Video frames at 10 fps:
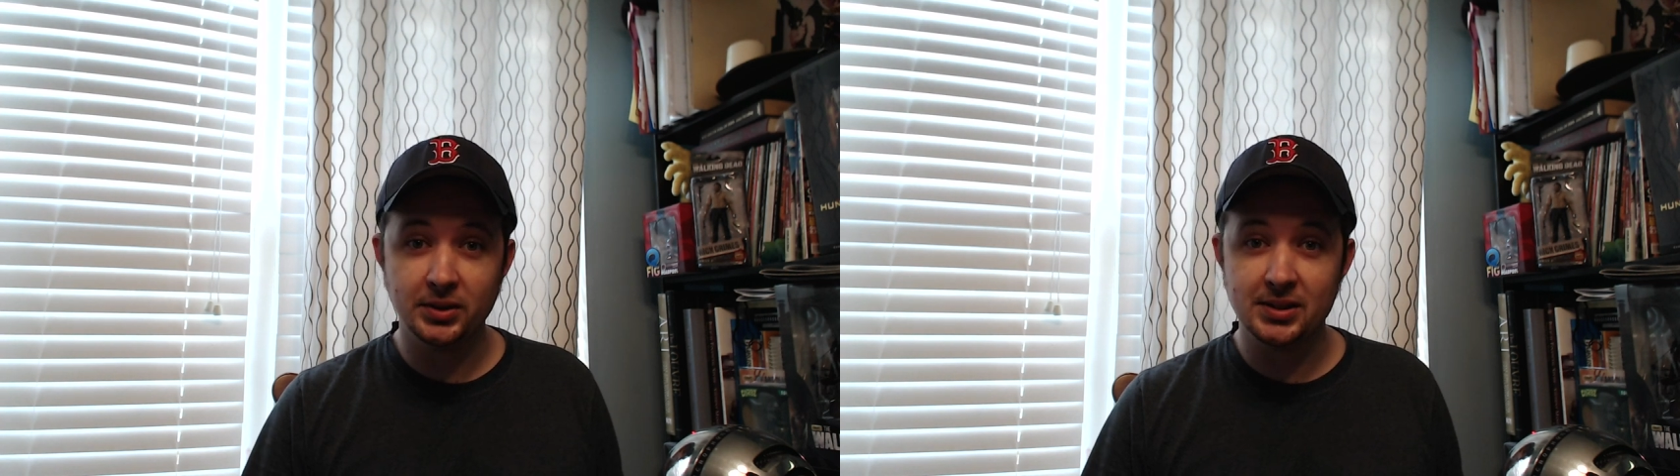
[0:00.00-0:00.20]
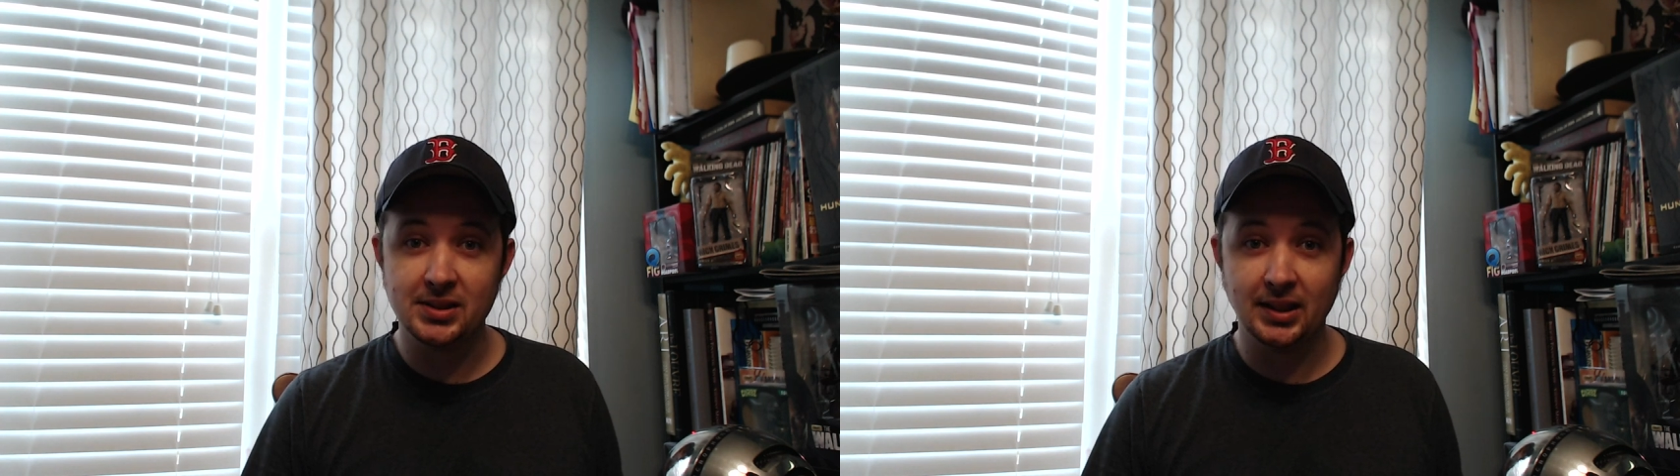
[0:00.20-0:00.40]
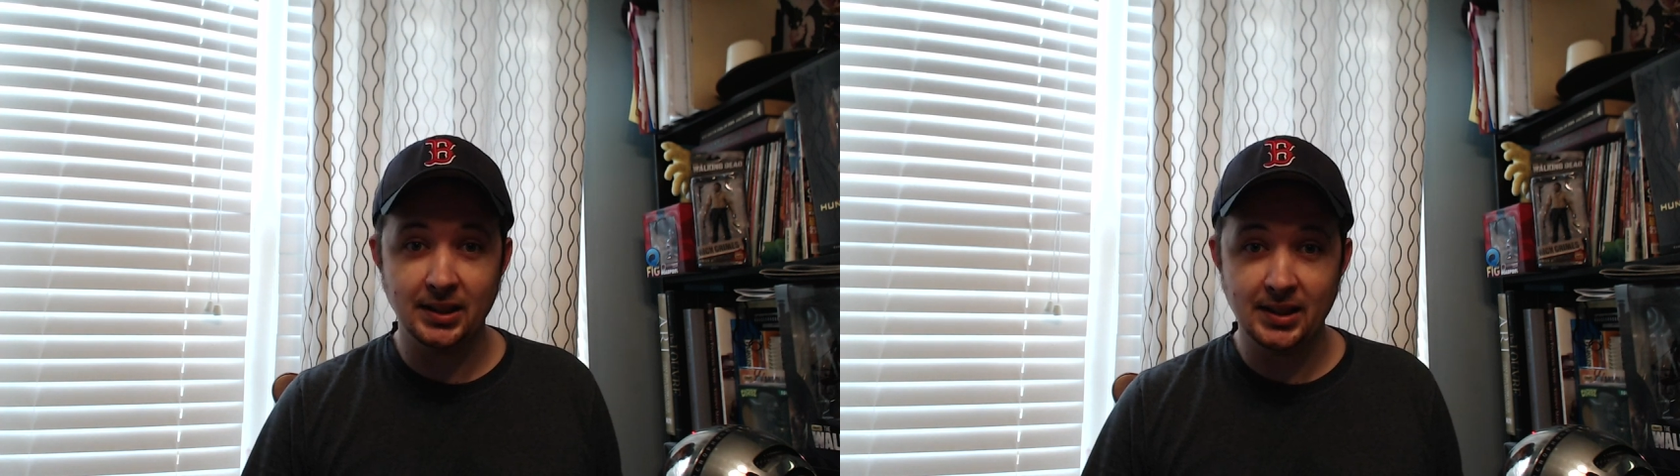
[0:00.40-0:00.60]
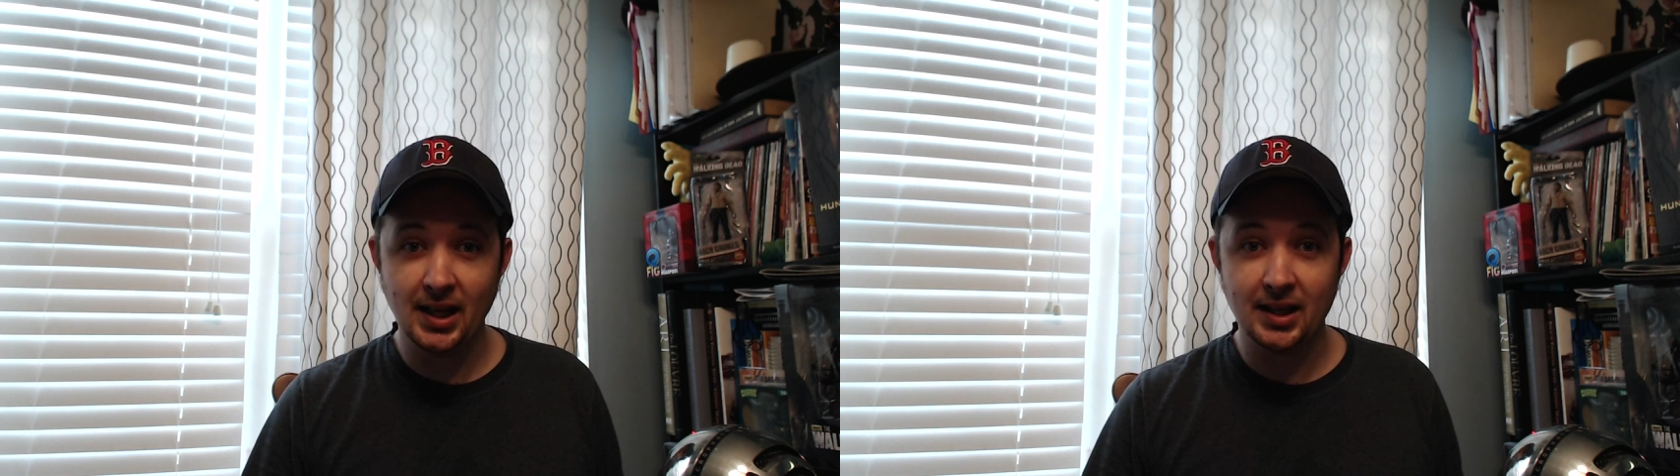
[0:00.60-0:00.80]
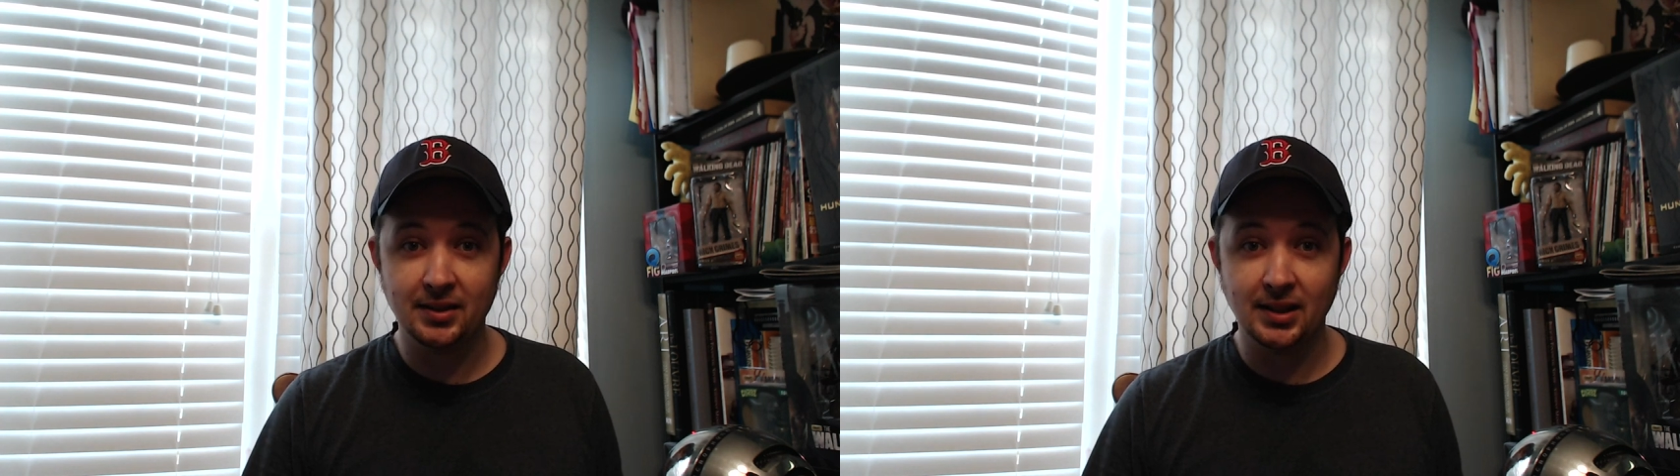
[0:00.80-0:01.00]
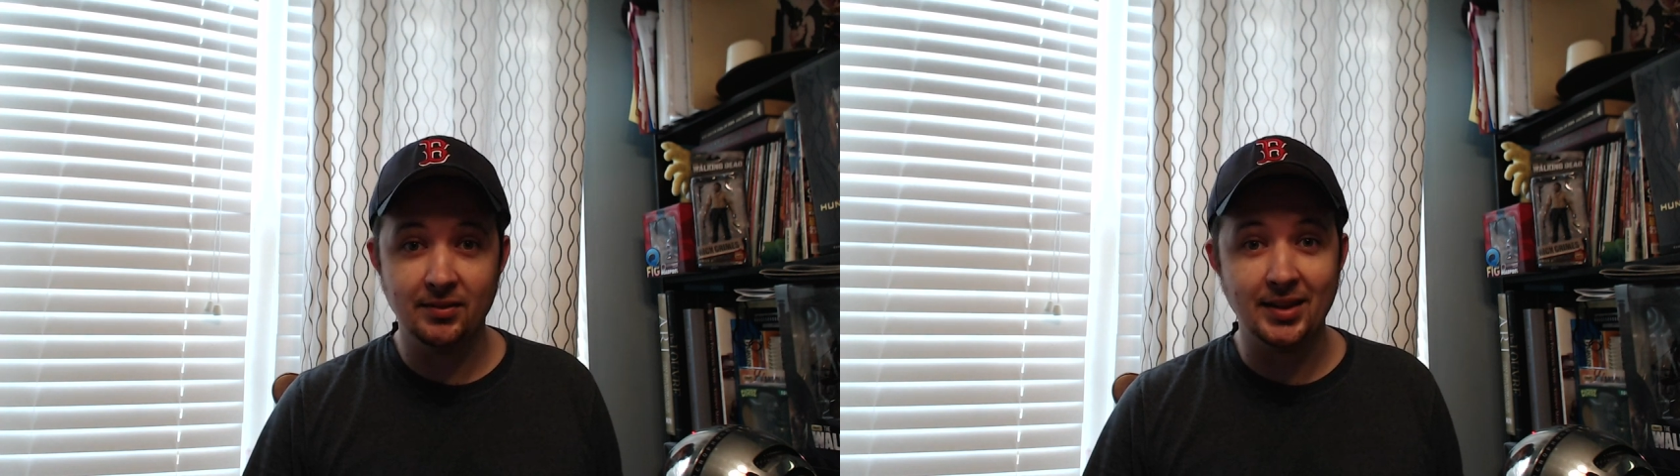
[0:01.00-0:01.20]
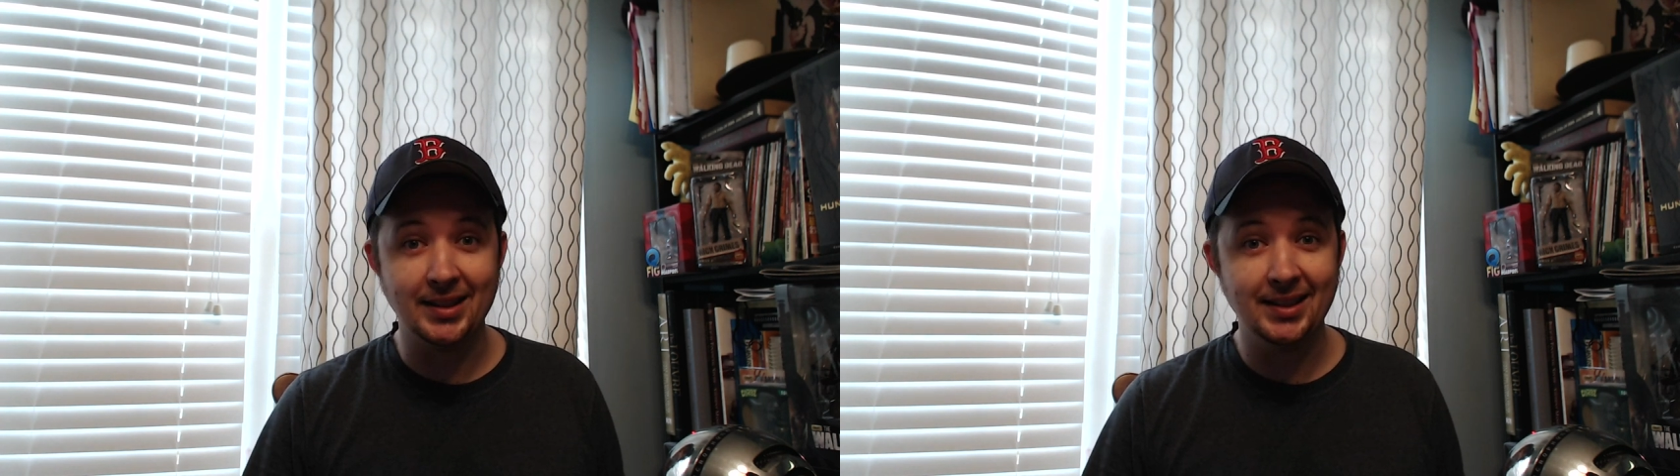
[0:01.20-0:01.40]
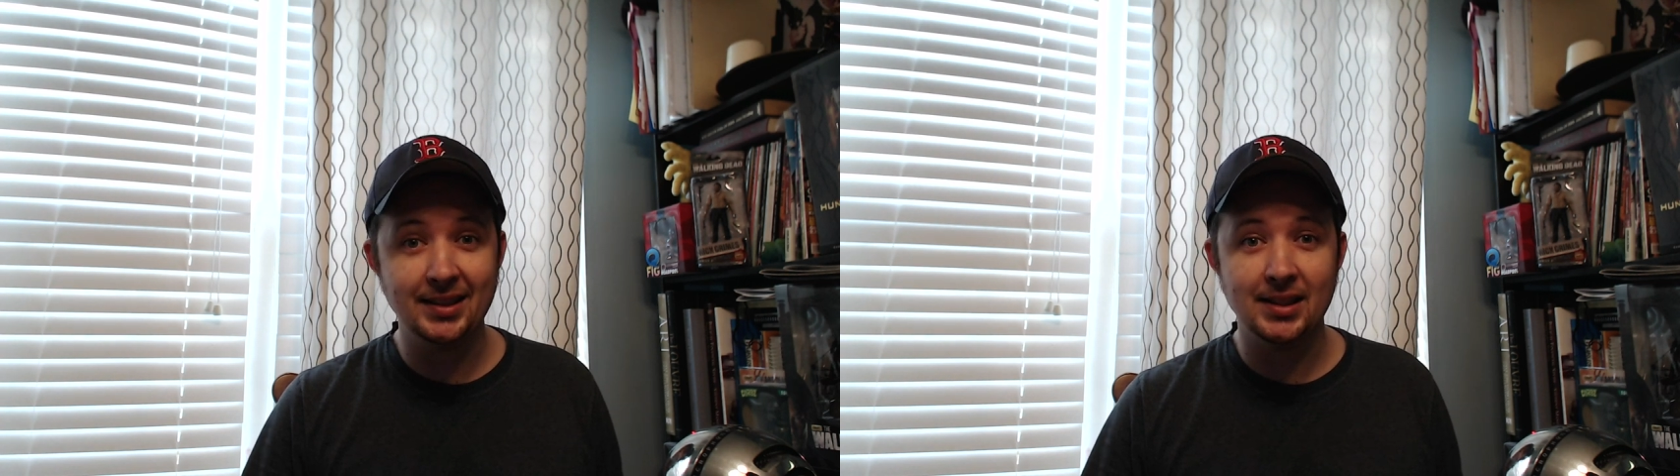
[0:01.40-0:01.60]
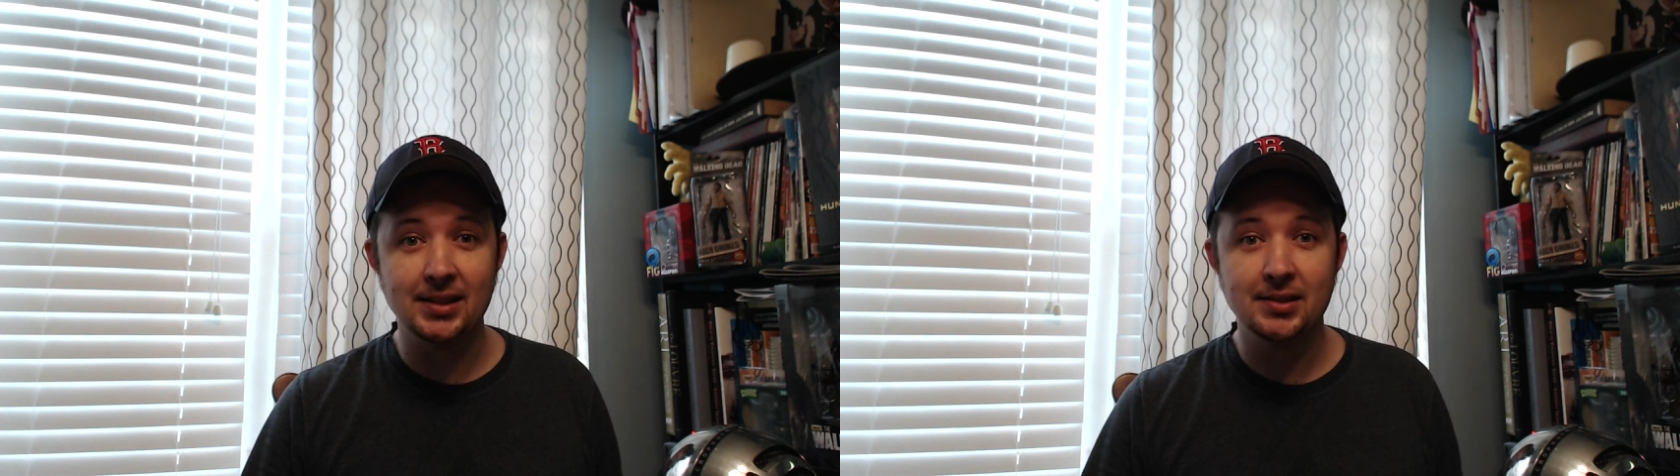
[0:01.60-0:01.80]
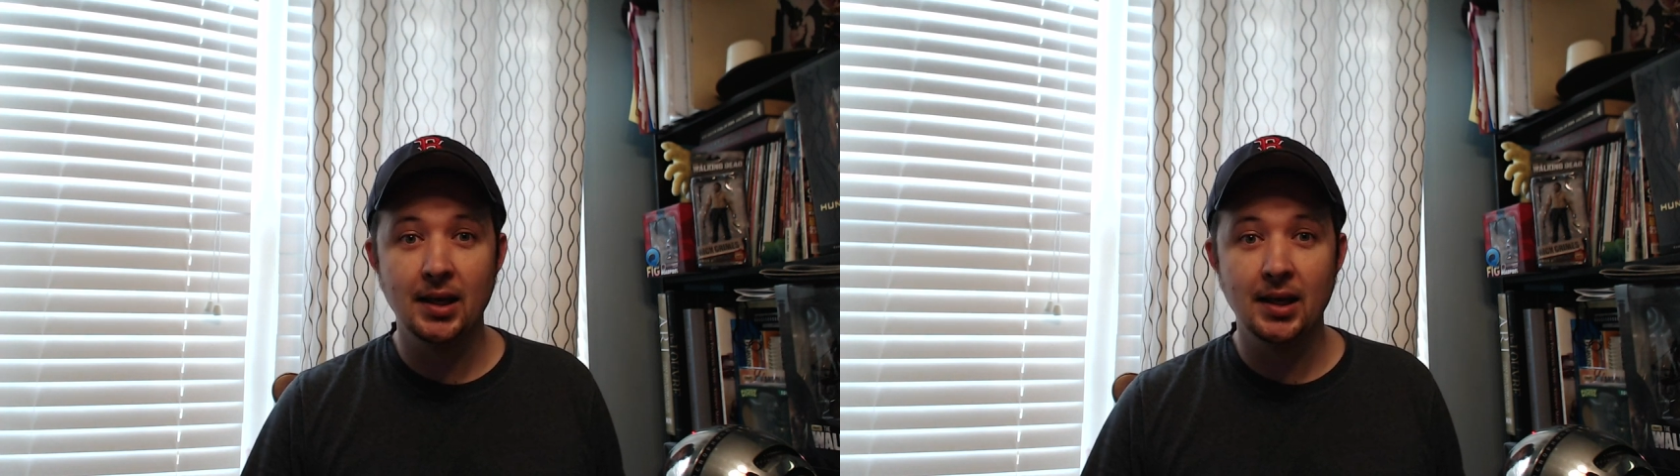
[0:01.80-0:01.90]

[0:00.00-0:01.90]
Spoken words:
this thing to death, and if they did this,